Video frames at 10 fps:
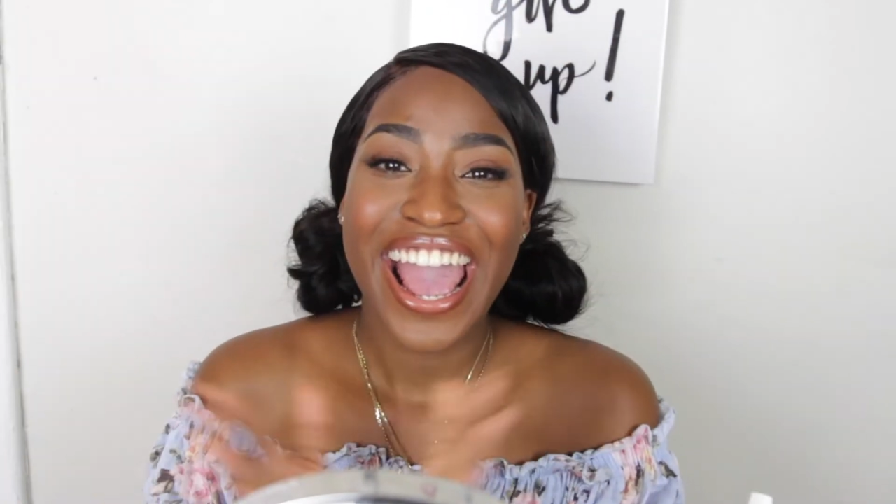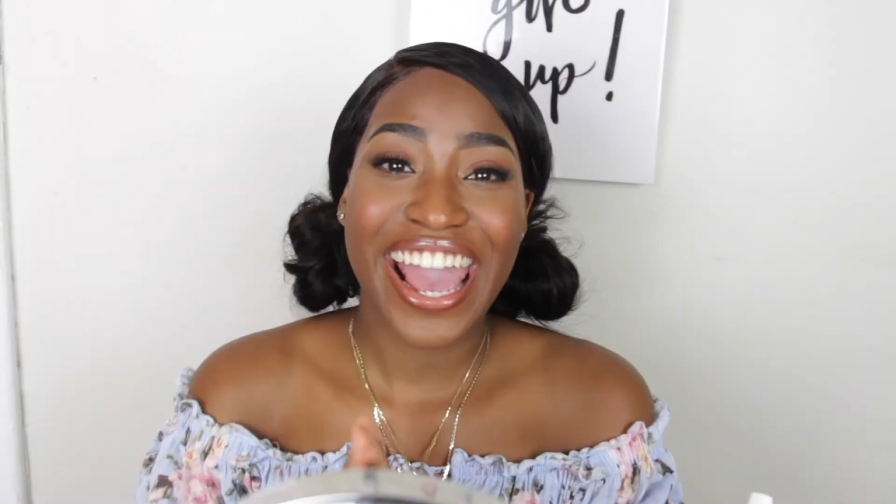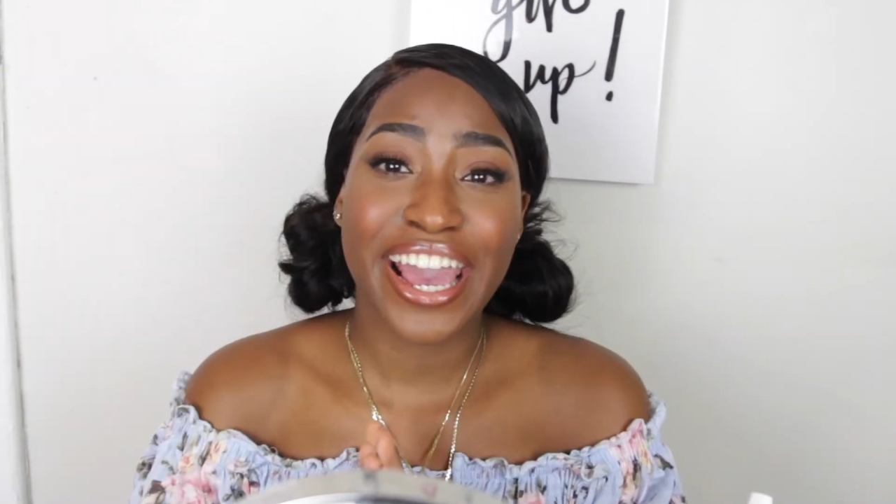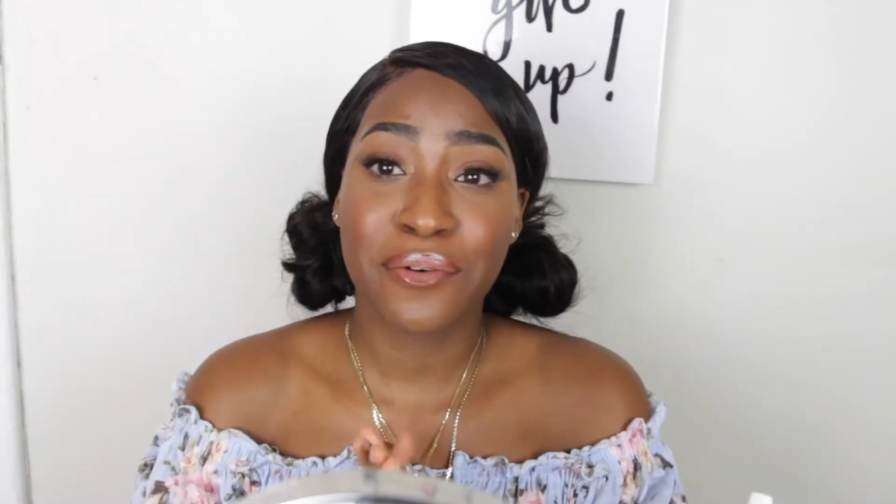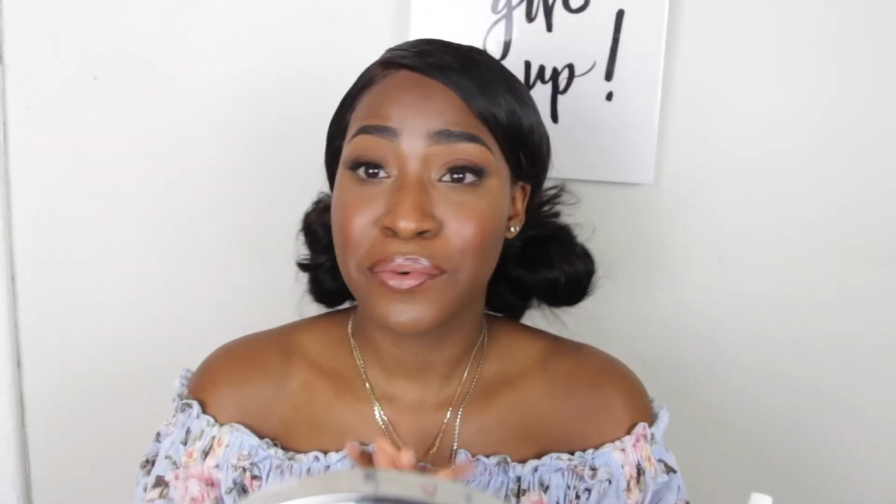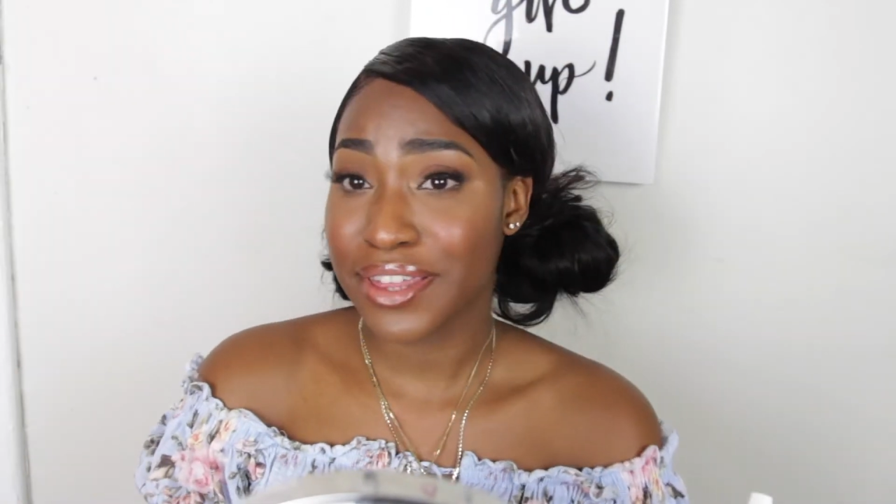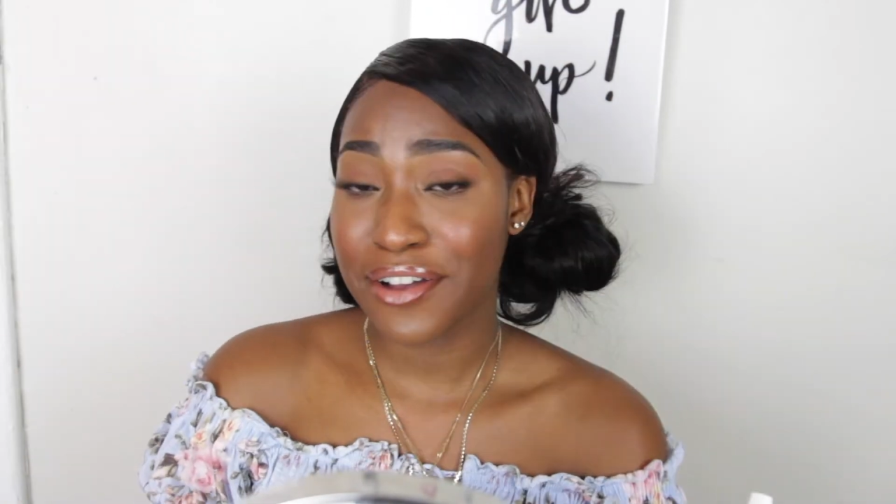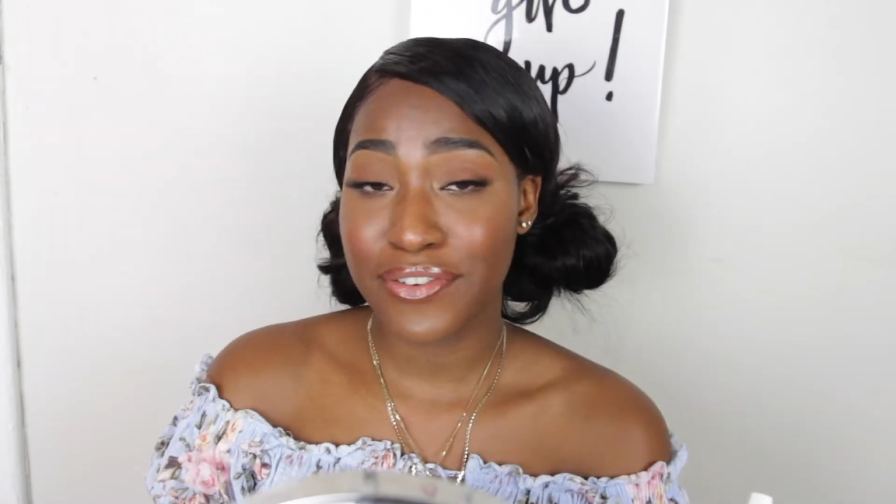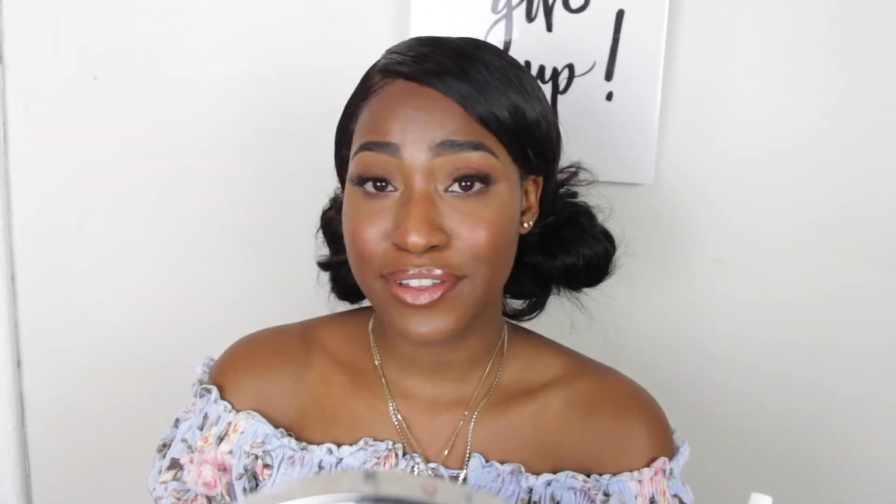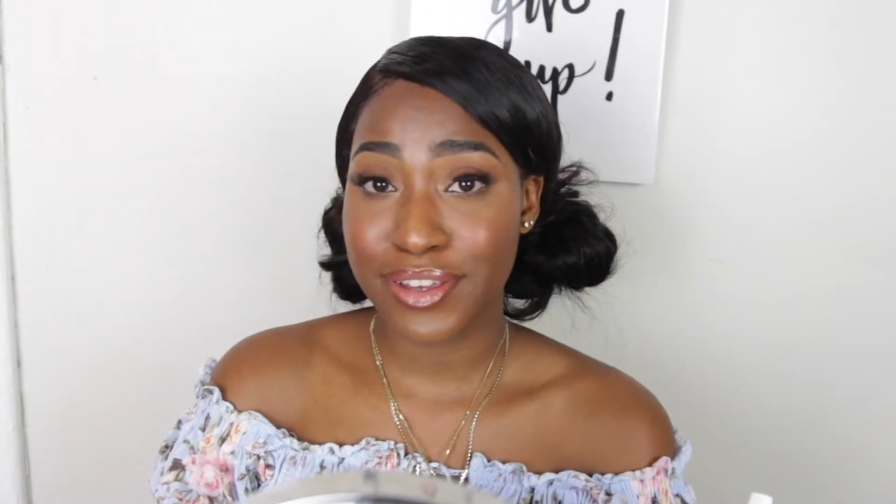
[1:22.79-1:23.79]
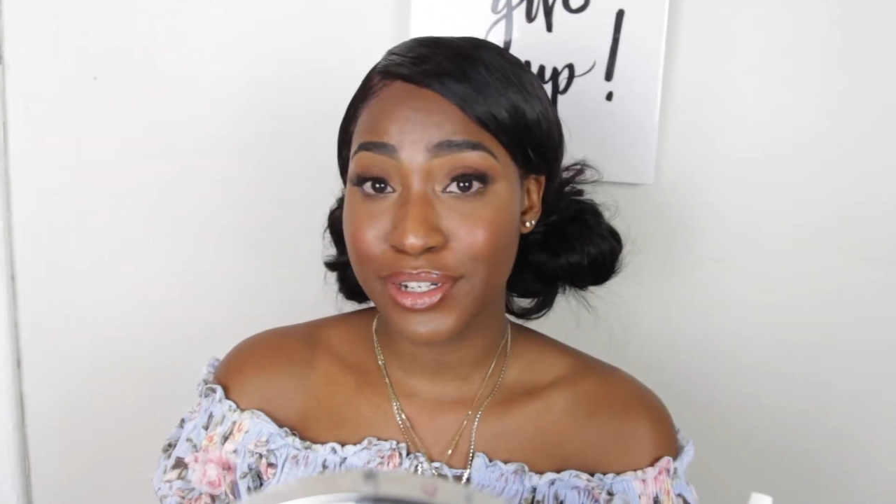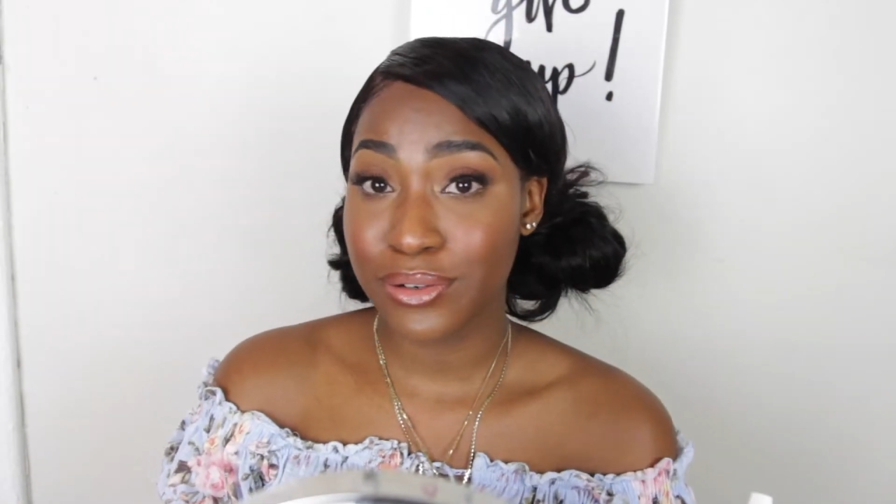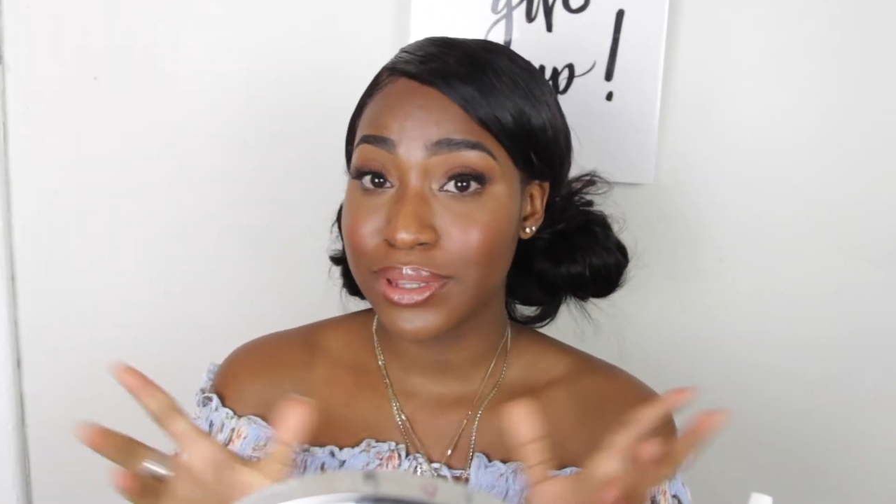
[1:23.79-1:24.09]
And without further ado,